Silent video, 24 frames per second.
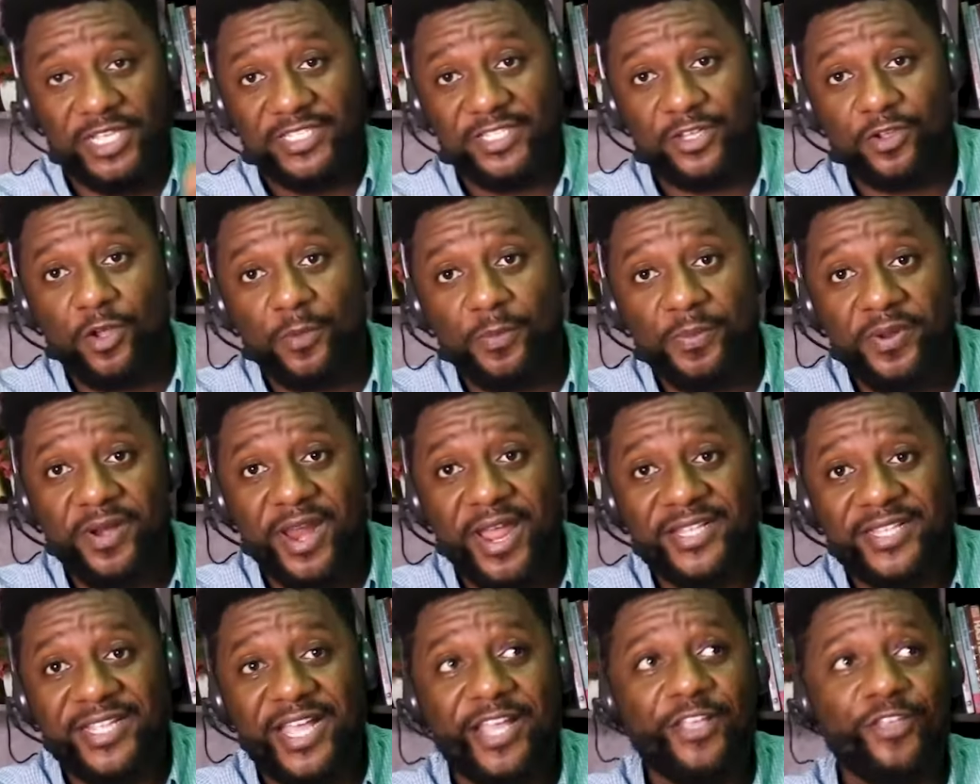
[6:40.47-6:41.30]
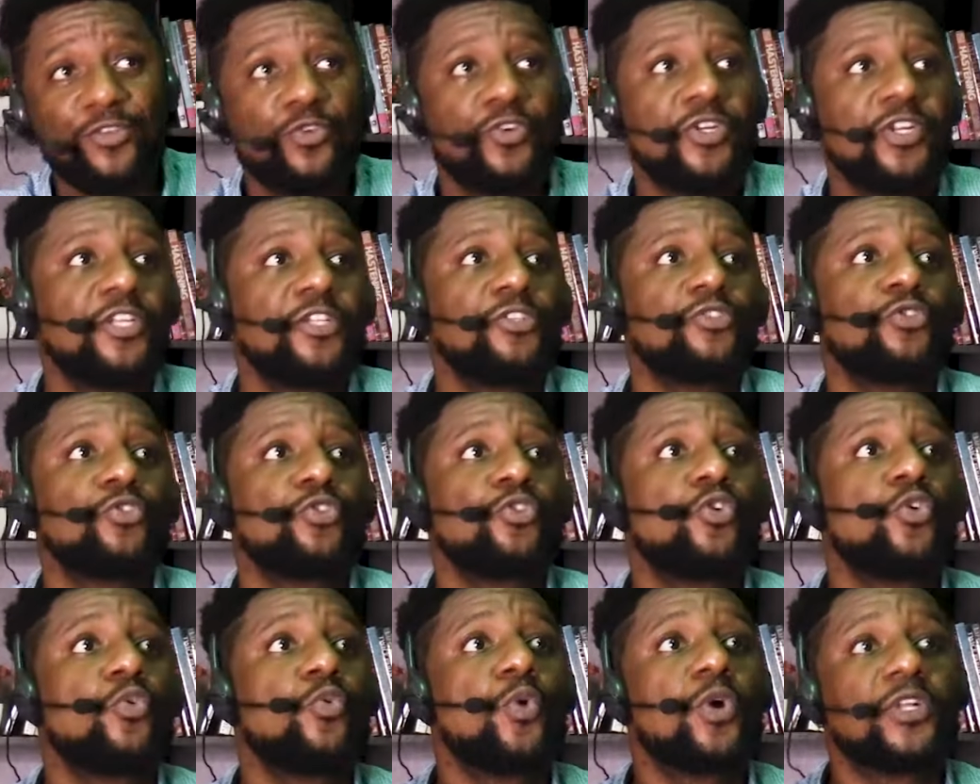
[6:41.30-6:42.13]
as a copywriter, you need to
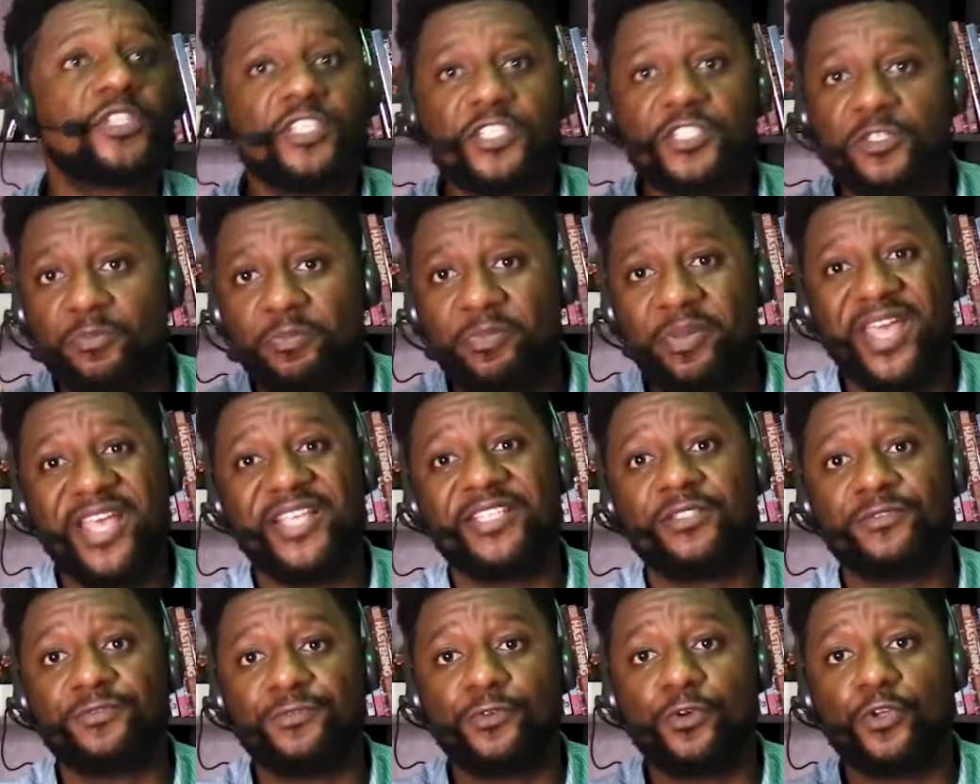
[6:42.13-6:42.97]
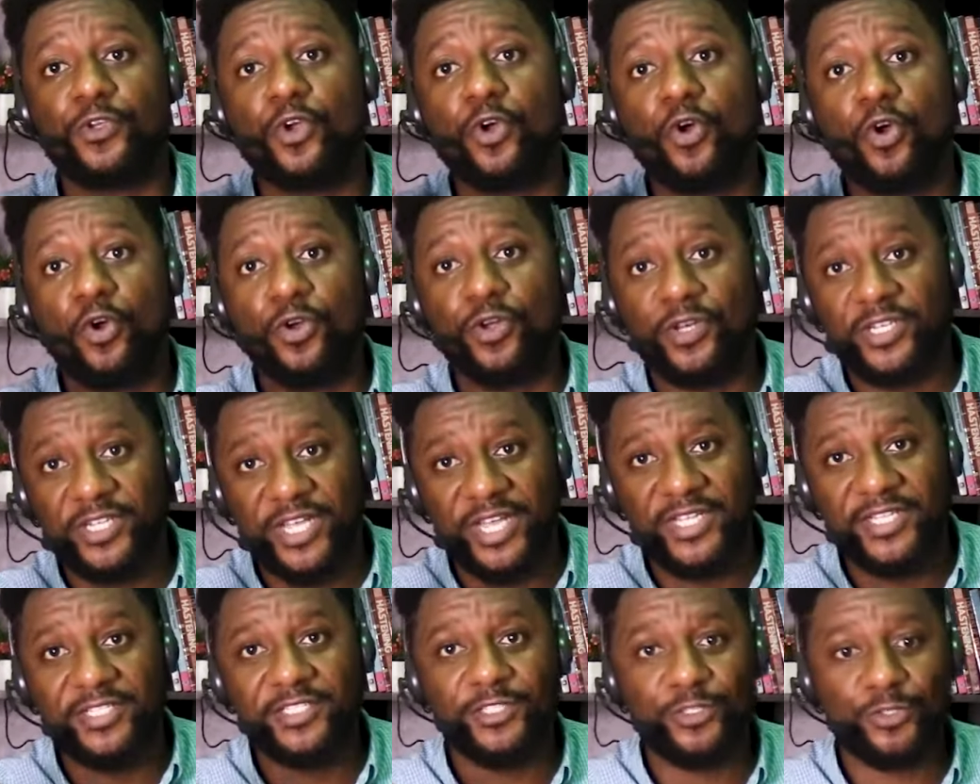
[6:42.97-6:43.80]
know what is best for your
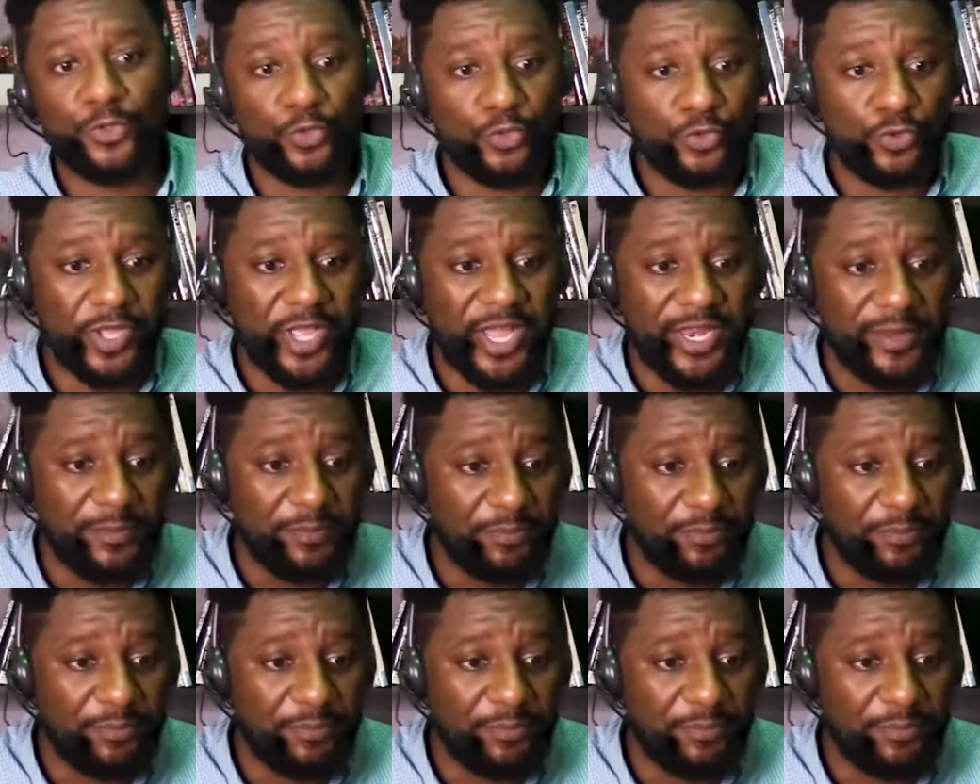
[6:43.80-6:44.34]
audience, so you can